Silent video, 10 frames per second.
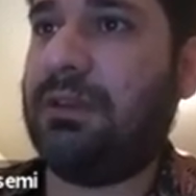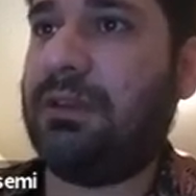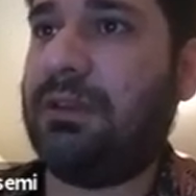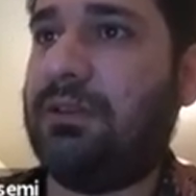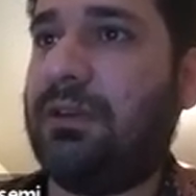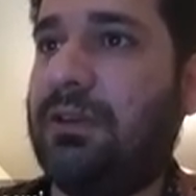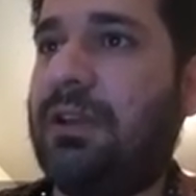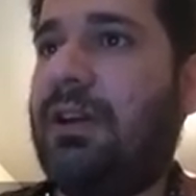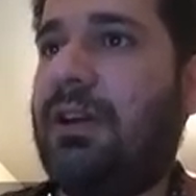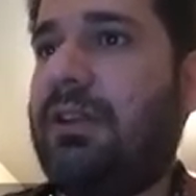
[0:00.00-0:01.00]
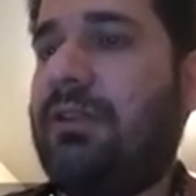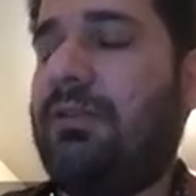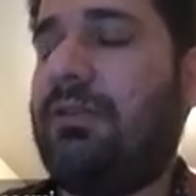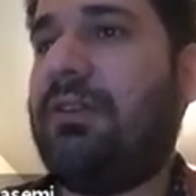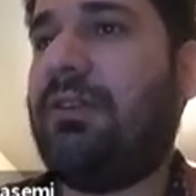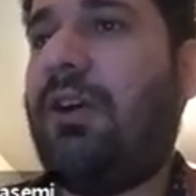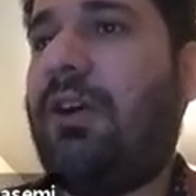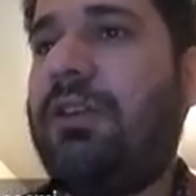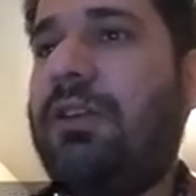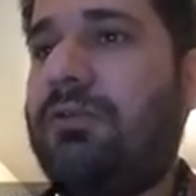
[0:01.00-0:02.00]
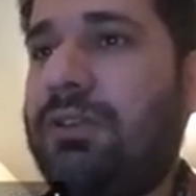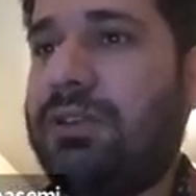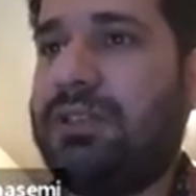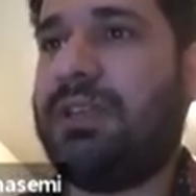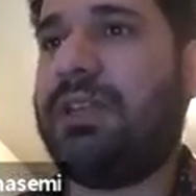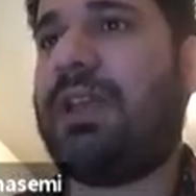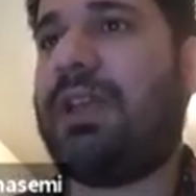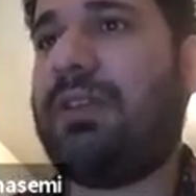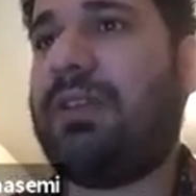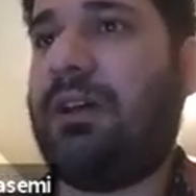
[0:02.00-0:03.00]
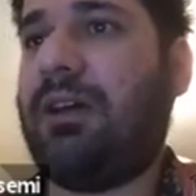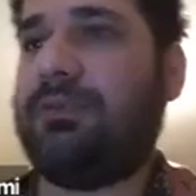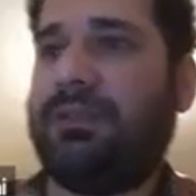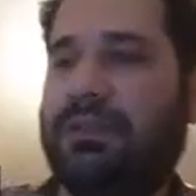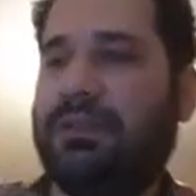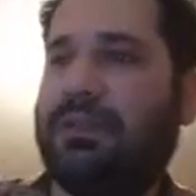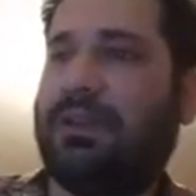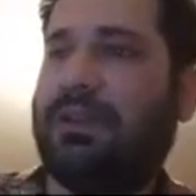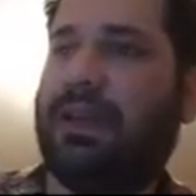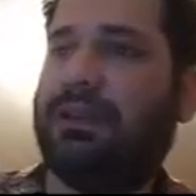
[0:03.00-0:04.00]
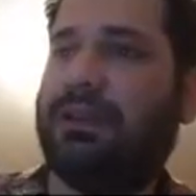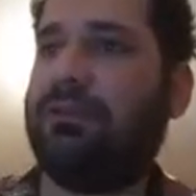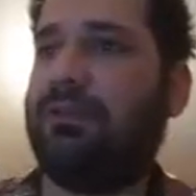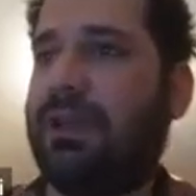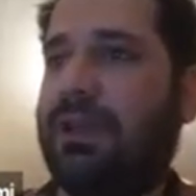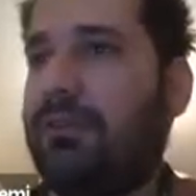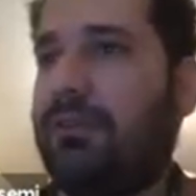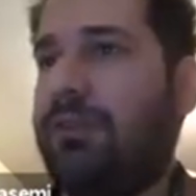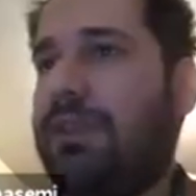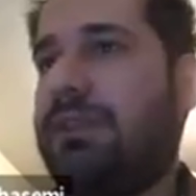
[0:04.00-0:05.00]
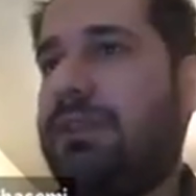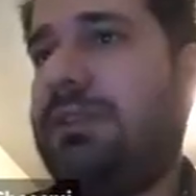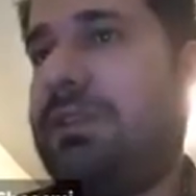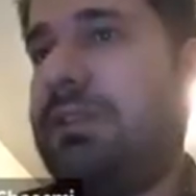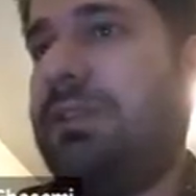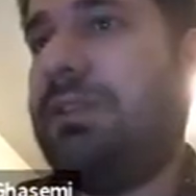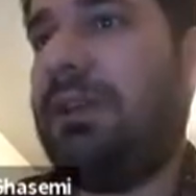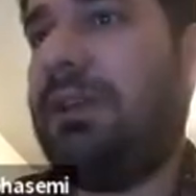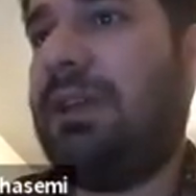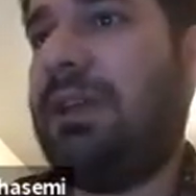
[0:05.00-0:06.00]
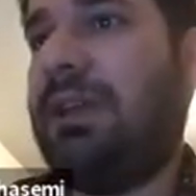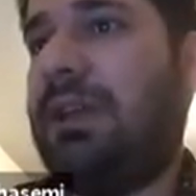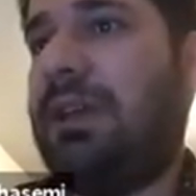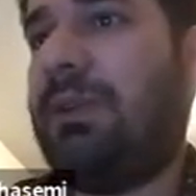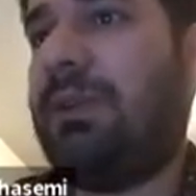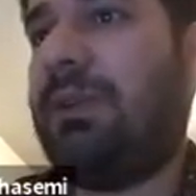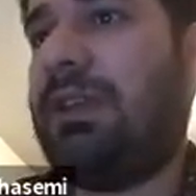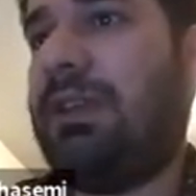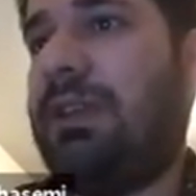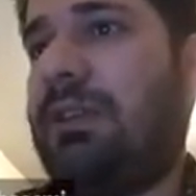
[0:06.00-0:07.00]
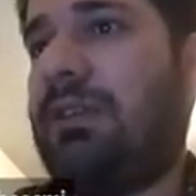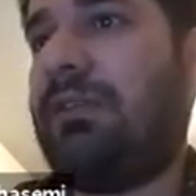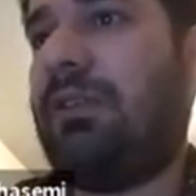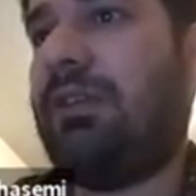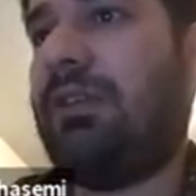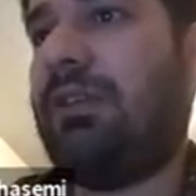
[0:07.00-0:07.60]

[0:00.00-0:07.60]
then you realize all equations, they cancel out, and then you end up with MA is equal to.